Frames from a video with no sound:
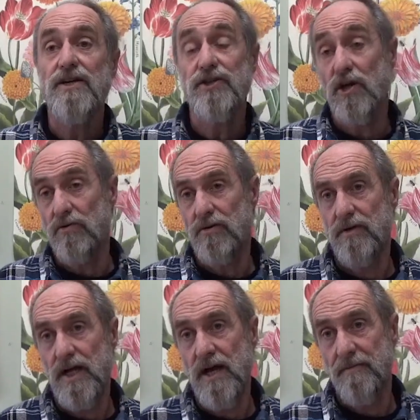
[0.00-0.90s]
So
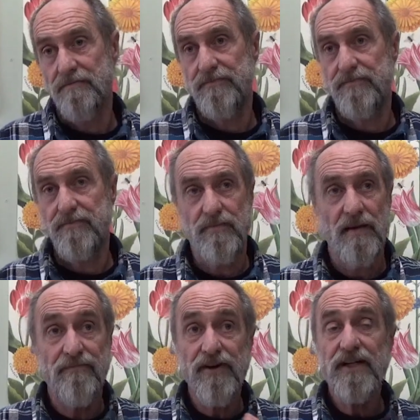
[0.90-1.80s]
I'm
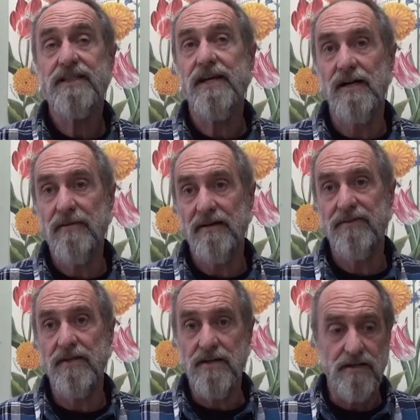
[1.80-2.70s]
very excited about
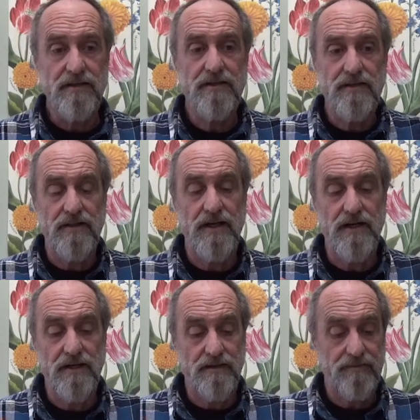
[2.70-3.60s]
these
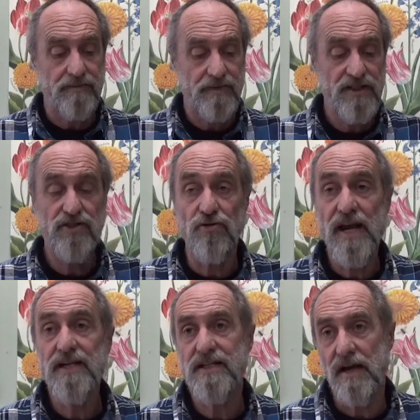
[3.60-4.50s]

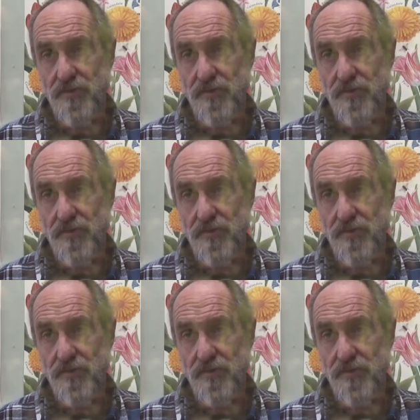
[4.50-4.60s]
grains that